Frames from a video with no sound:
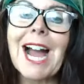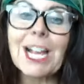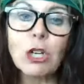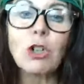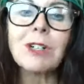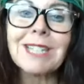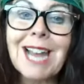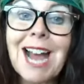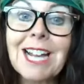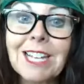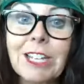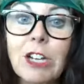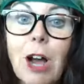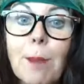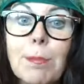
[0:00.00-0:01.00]
I could not
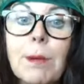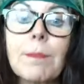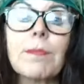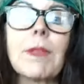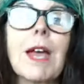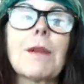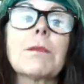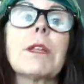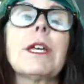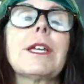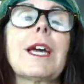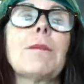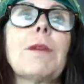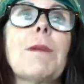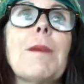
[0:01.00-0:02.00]
get up. I'm
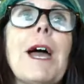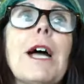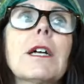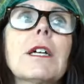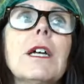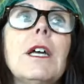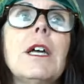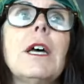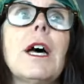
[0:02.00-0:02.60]
laying on my back.